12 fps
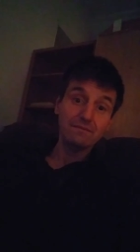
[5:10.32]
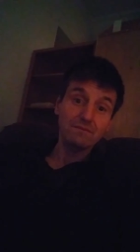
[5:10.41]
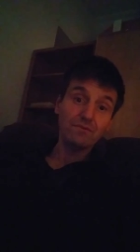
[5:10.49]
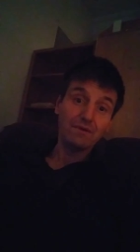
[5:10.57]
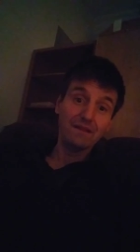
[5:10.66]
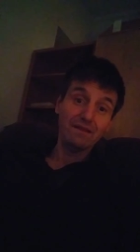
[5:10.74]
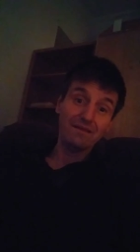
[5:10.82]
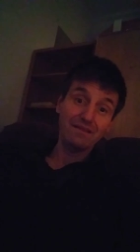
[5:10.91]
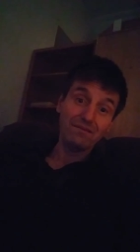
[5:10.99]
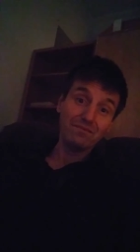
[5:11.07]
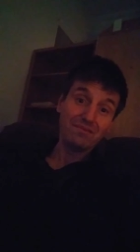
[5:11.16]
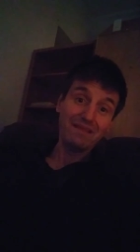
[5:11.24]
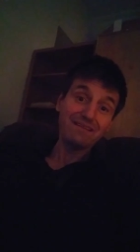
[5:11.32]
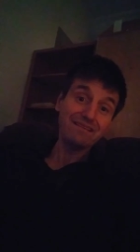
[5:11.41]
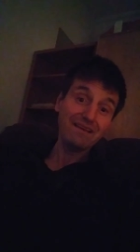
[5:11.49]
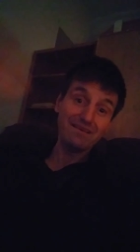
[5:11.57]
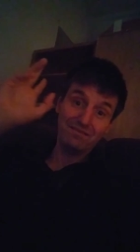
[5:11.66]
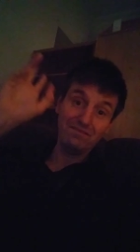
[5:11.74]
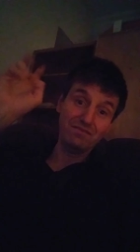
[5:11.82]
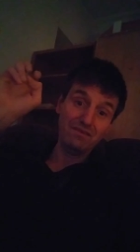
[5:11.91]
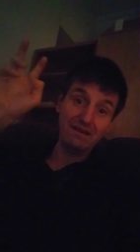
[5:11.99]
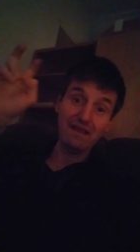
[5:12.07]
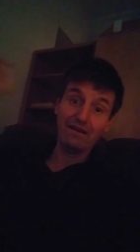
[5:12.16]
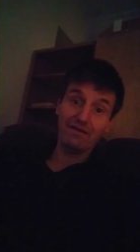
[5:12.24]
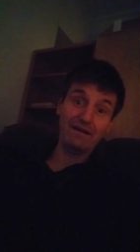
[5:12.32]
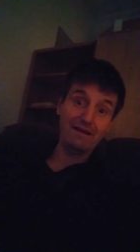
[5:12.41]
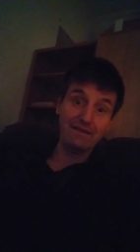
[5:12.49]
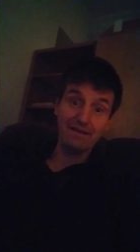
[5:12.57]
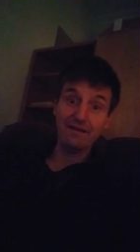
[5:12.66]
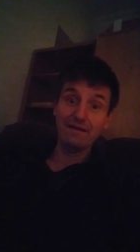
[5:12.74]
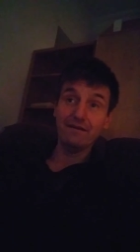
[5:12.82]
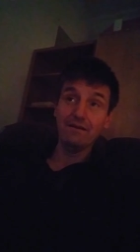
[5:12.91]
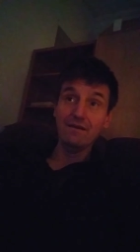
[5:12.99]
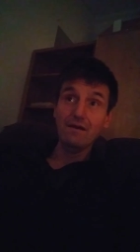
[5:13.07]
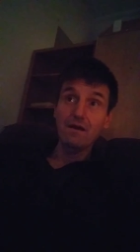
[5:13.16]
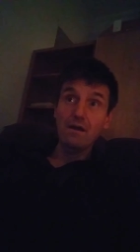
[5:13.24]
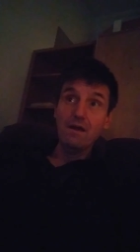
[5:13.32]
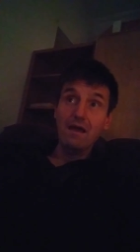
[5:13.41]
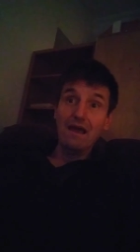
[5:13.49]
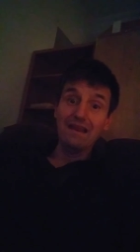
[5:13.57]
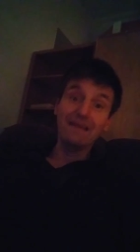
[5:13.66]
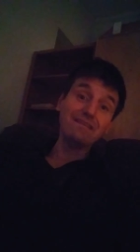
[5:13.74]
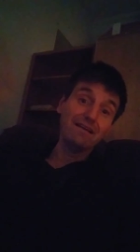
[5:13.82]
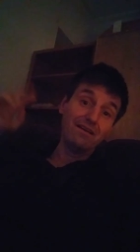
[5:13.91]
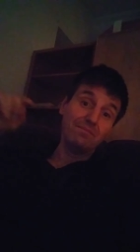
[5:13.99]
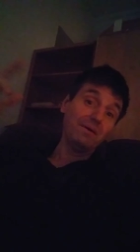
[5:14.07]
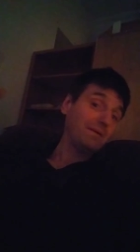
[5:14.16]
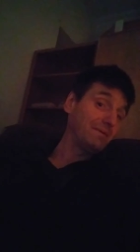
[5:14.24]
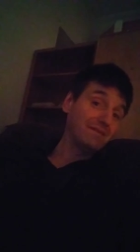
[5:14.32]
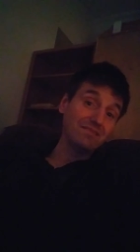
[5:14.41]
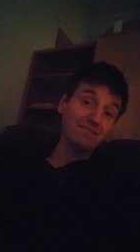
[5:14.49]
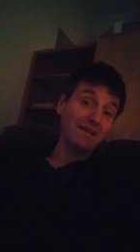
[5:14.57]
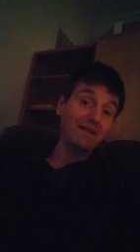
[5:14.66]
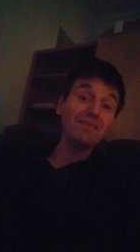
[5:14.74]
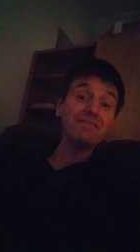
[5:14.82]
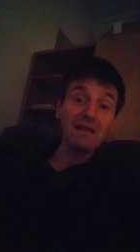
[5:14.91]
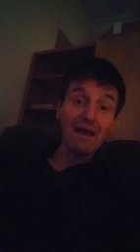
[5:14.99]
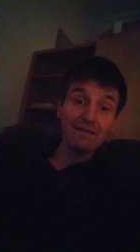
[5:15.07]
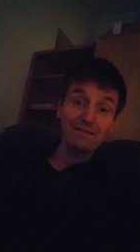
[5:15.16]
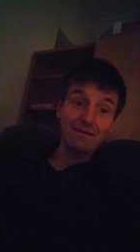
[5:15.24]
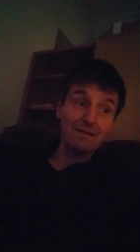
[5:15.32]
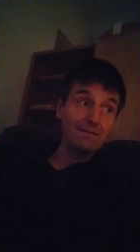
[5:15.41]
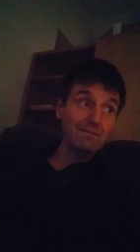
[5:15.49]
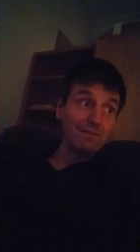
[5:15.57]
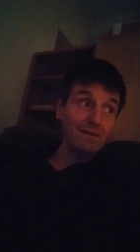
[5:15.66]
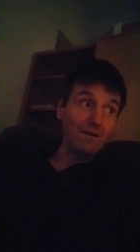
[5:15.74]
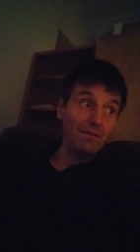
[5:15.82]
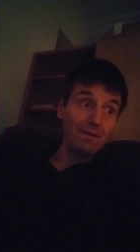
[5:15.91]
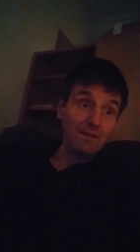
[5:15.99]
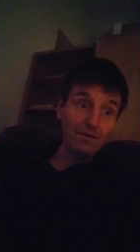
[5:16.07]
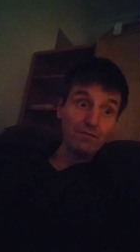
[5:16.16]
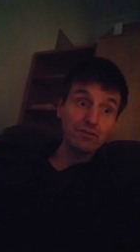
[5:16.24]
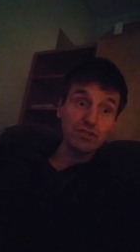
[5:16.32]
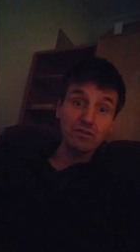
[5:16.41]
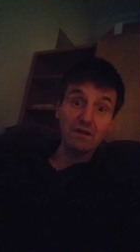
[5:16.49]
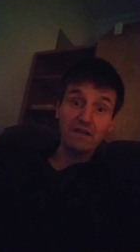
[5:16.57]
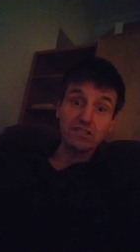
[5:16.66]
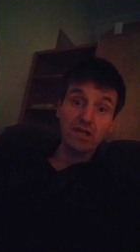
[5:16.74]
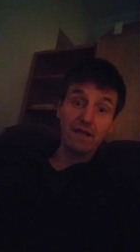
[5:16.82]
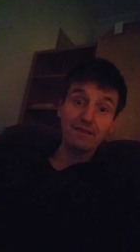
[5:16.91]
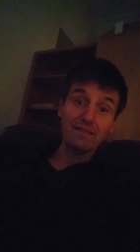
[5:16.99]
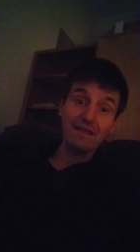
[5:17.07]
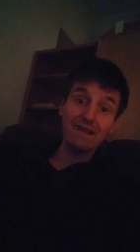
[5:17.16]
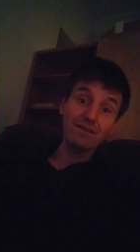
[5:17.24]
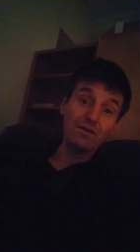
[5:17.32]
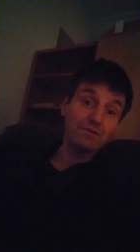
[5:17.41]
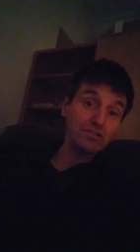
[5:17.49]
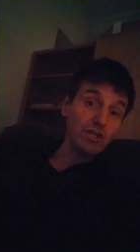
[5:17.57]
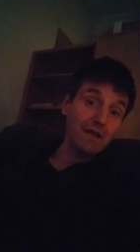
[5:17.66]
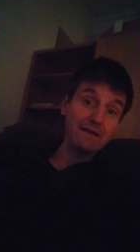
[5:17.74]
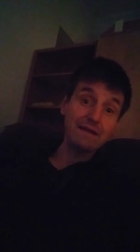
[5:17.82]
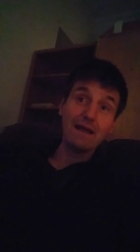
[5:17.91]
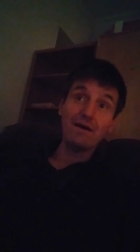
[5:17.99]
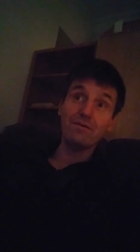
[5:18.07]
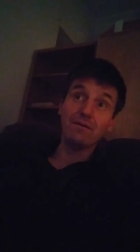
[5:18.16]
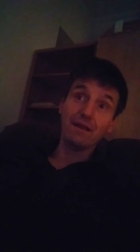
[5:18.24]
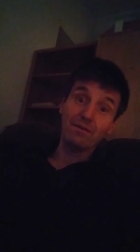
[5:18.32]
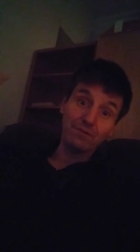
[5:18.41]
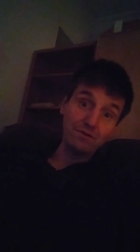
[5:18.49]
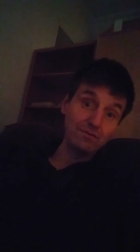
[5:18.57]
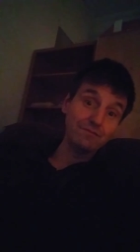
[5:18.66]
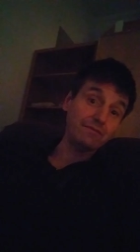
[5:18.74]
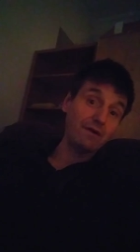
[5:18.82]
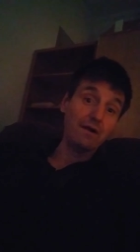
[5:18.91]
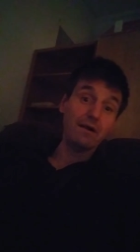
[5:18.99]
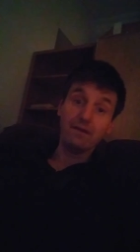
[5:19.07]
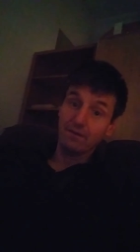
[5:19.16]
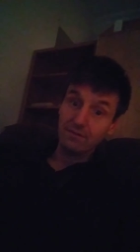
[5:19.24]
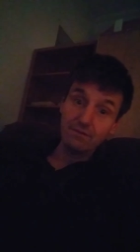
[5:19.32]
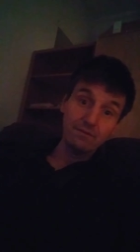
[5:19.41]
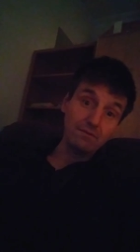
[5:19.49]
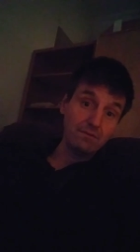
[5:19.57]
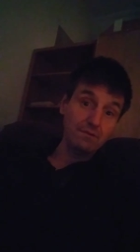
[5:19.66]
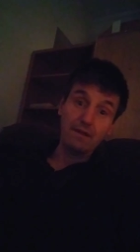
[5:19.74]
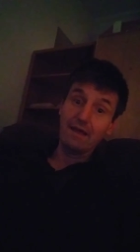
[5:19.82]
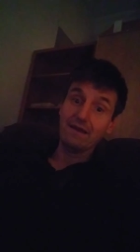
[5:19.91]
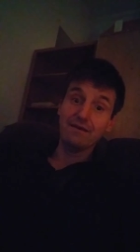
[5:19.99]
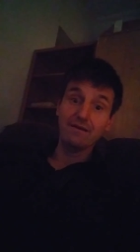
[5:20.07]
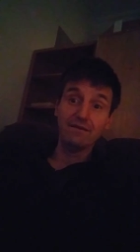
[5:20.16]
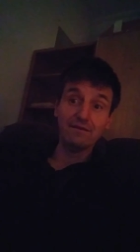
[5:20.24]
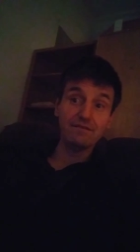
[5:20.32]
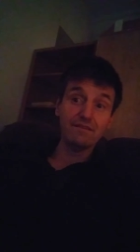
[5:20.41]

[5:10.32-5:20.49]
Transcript: one of the, they said Hitler had done it and he had done it on purpose or something. It was an accident. You know, it overshot shot the thing, no one shot it down, and it went too far and landed into